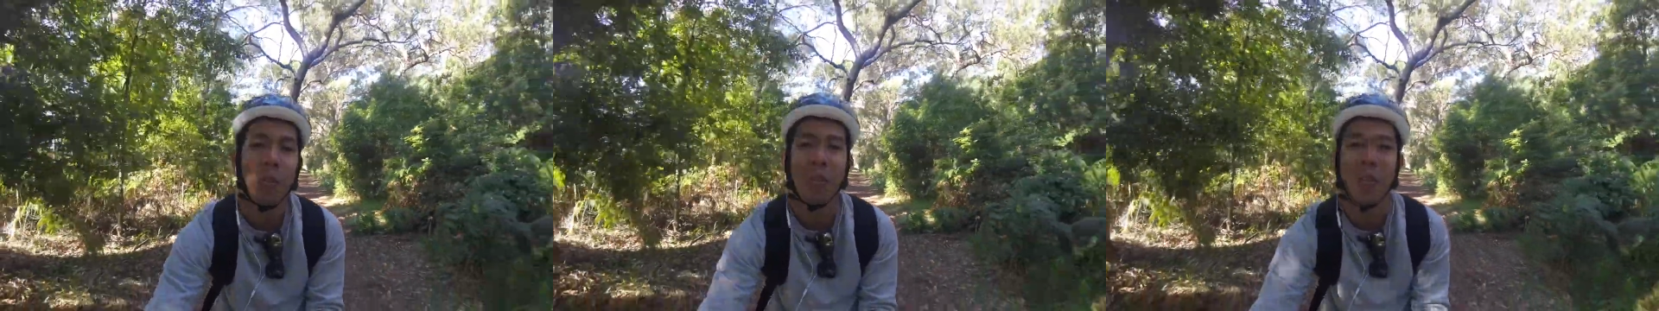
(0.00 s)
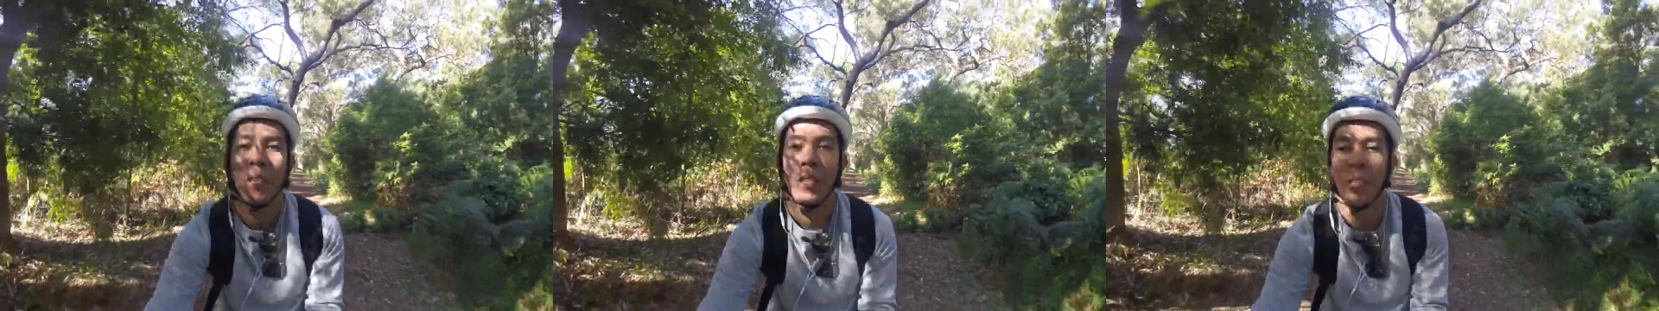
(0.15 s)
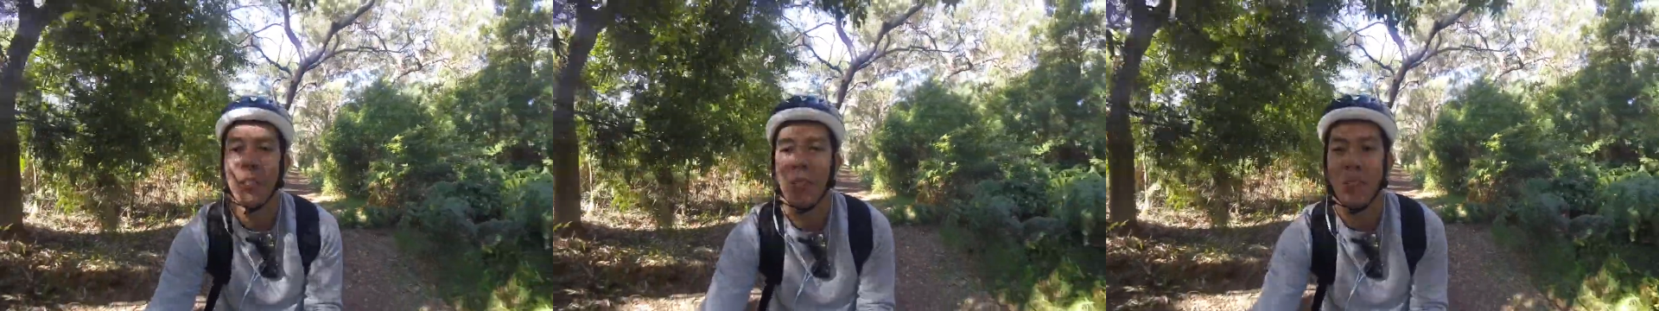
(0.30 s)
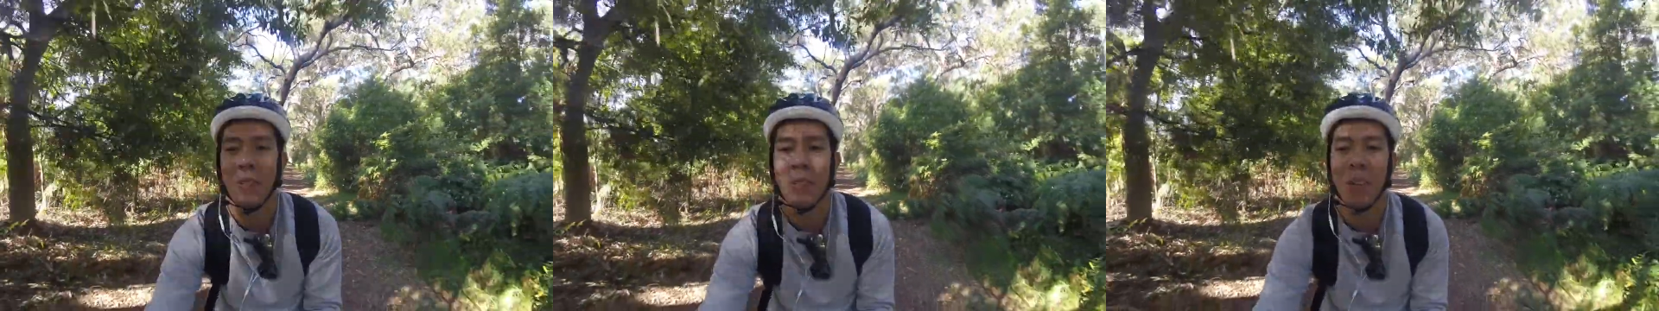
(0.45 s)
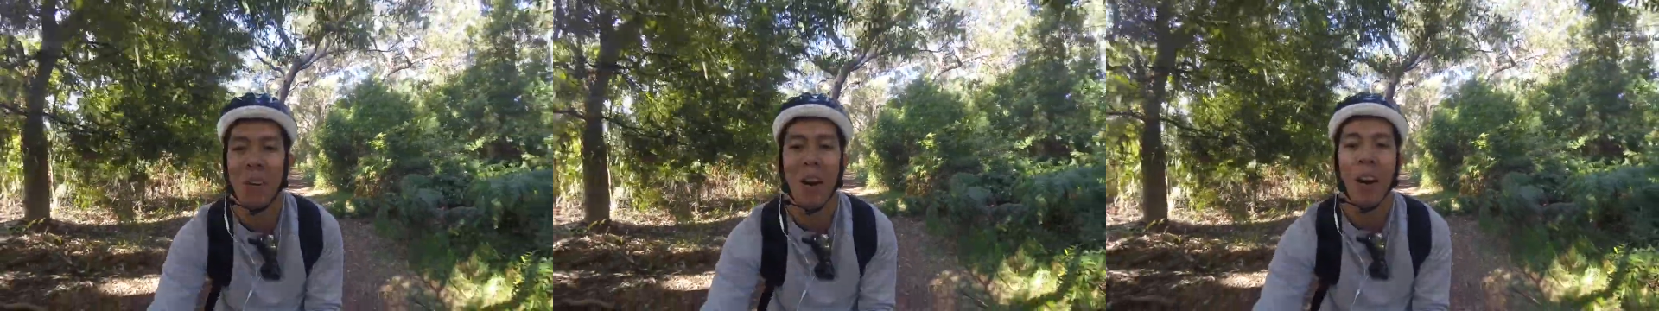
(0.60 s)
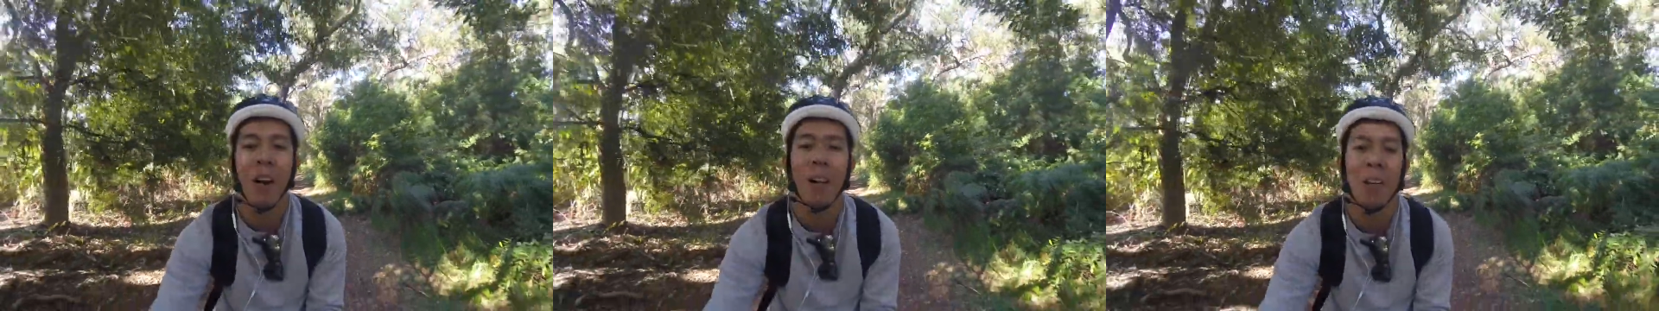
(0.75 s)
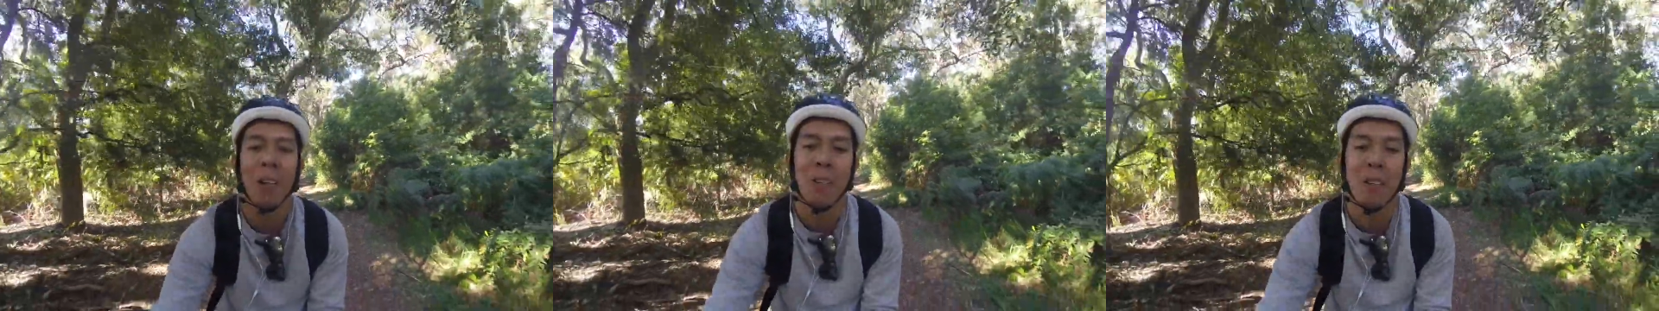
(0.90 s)
share to you
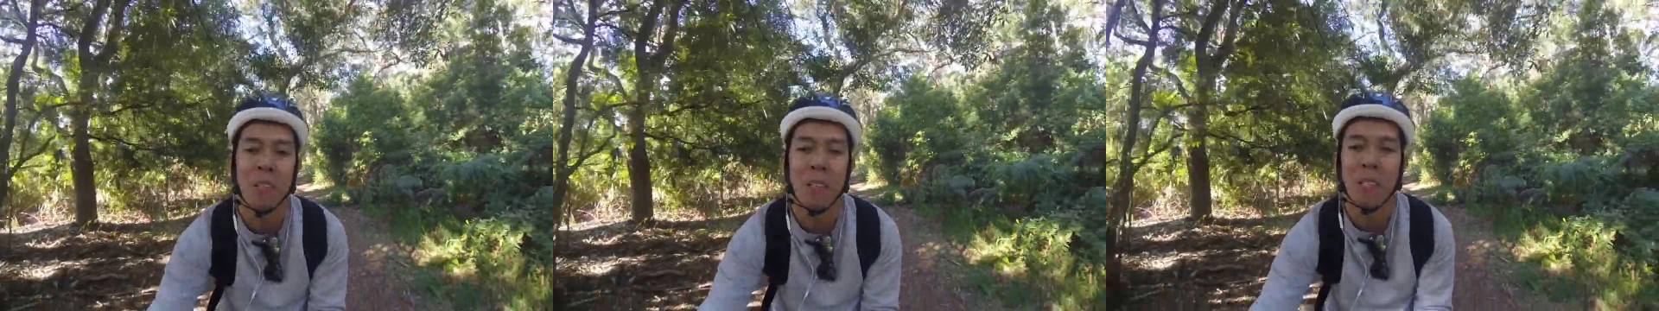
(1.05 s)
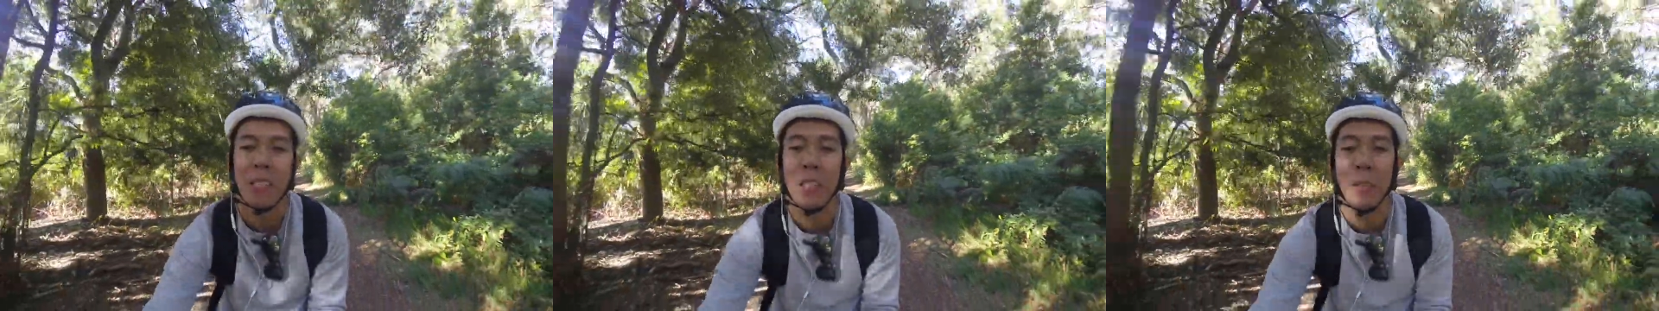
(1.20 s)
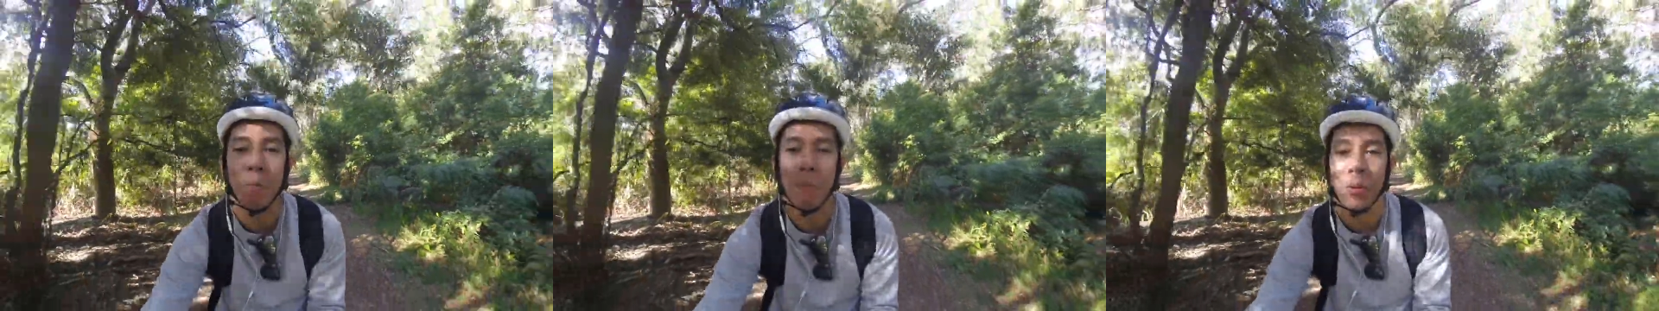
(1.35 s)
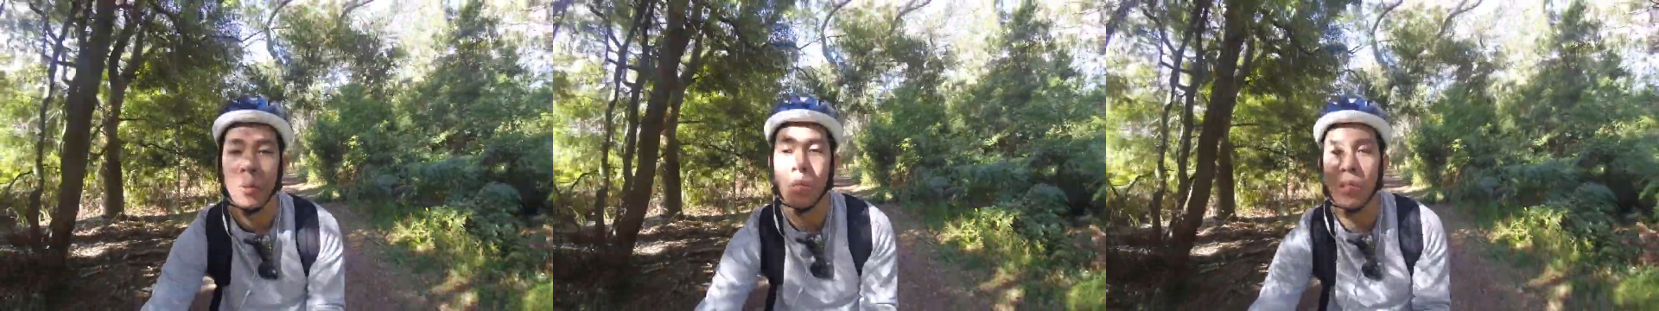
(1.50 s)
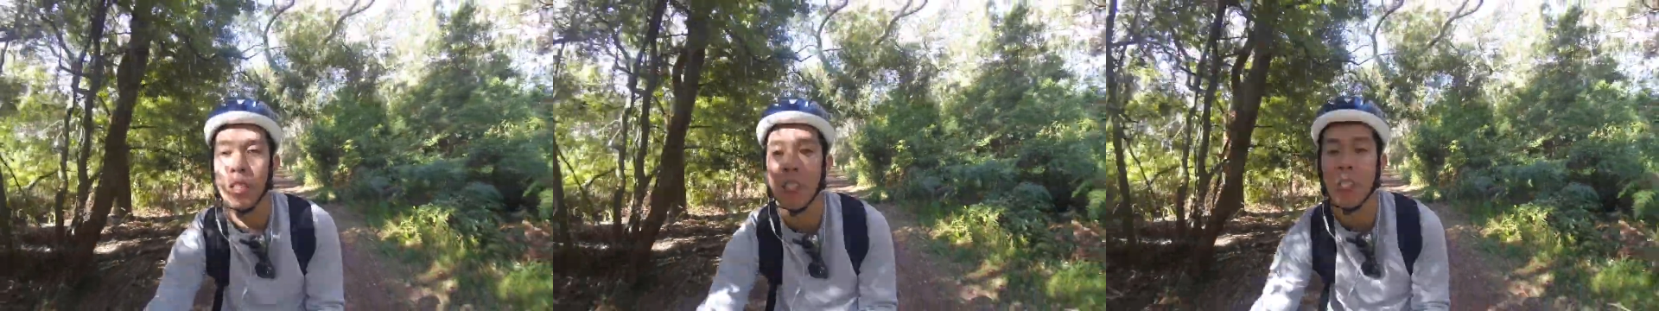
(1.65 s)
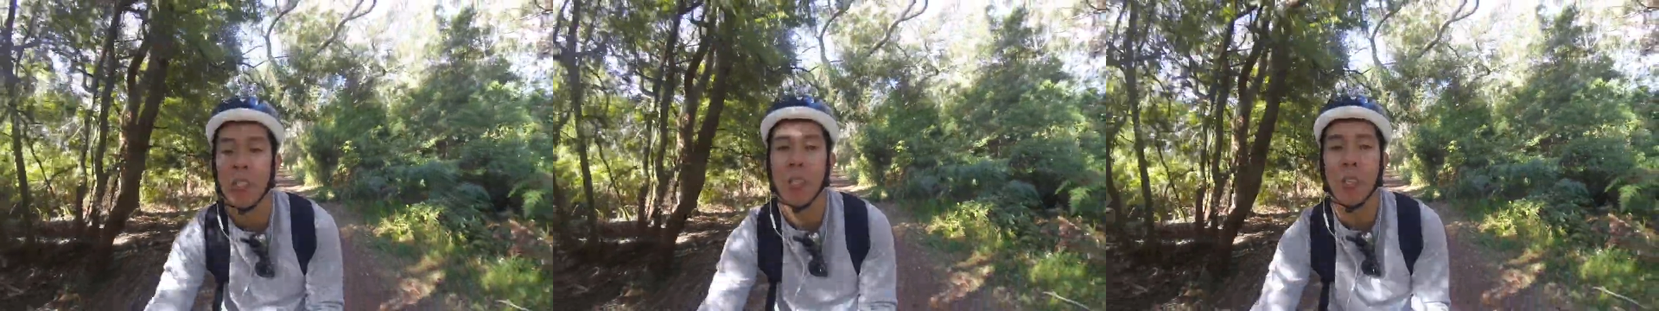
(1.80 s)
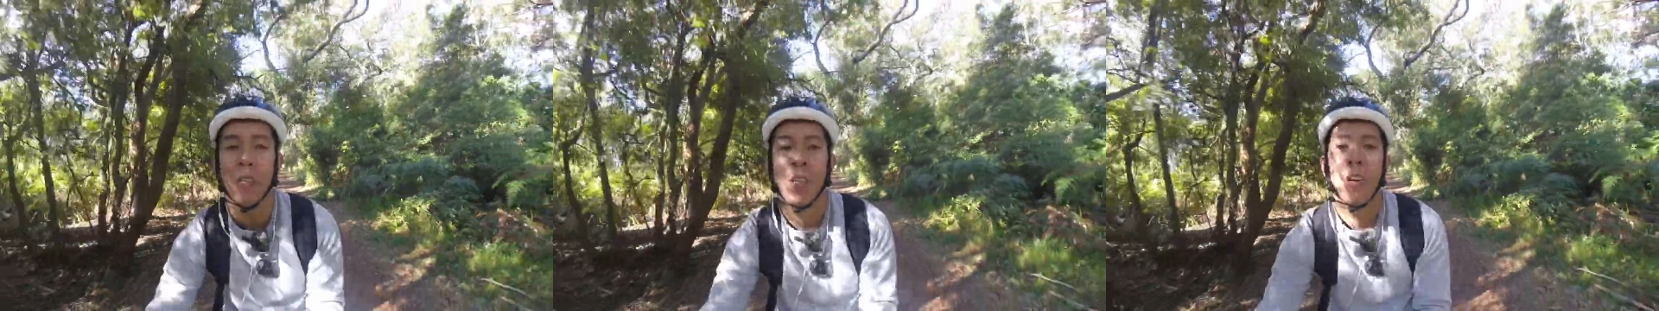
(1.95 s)
how is the
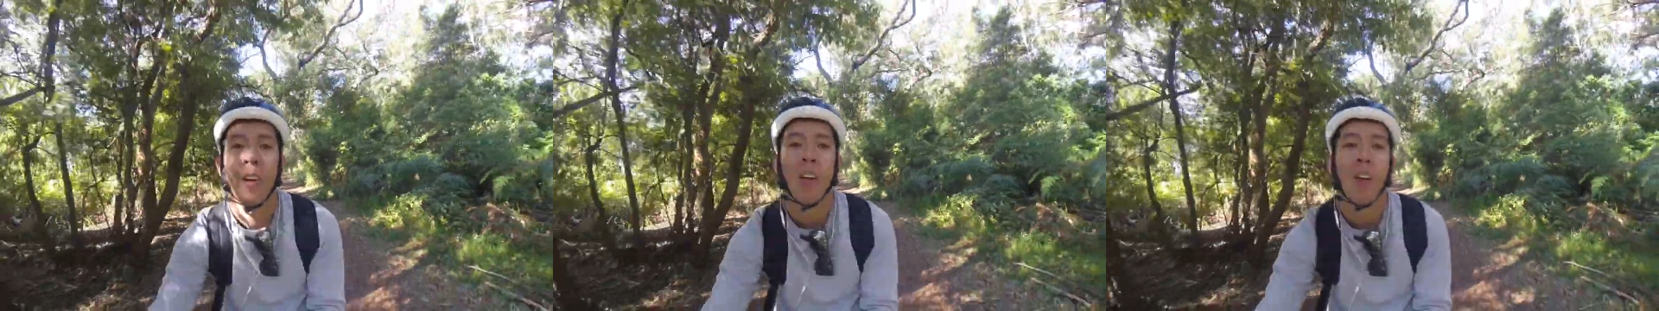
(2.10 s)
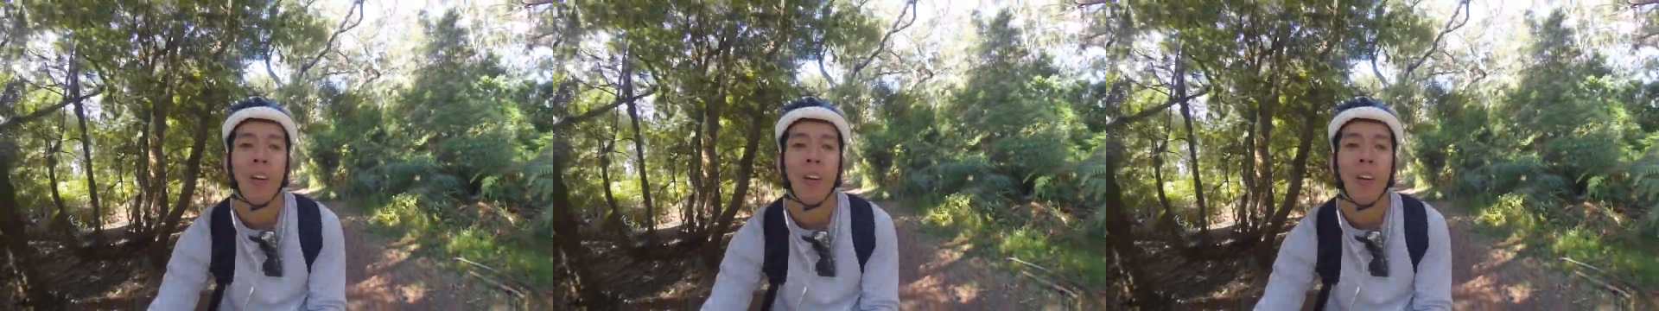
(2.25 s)
procedure